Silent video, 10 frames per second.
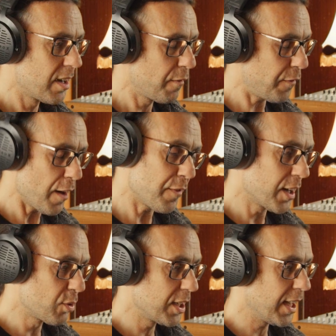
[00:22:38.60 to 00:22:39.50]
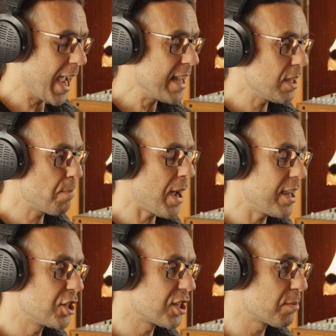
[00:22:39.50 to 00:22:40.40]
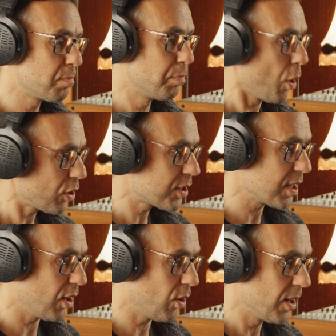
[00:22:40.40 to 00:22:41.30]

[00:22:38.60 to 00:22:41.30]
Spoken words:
580 pages book. So